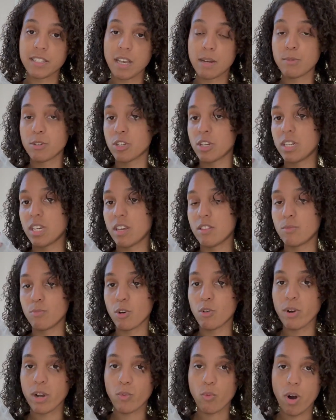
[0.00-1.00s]
I'm just going to give them a
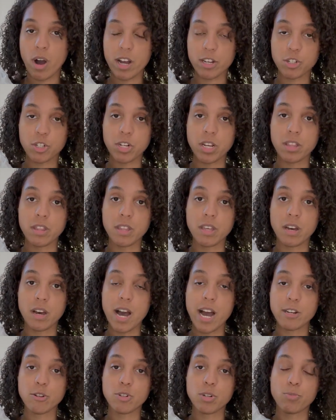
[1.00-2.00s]
quick wash in the
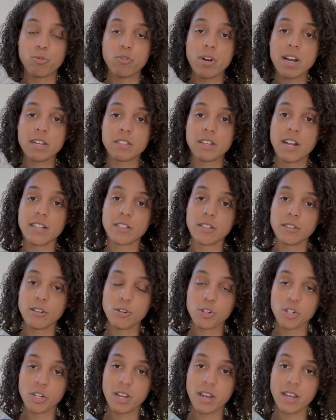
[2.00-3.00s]
hydrogen peroxide
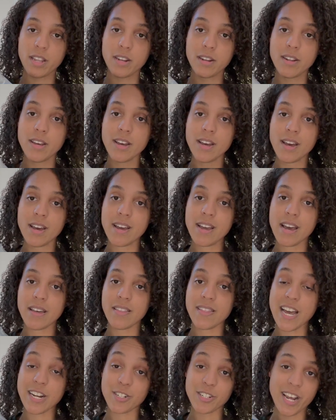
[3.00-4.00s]
solution,
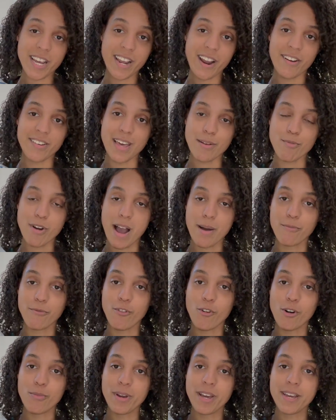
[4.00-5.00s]
and that should take care of that problem
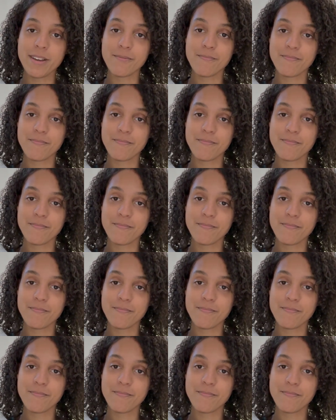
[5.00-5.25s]
for me.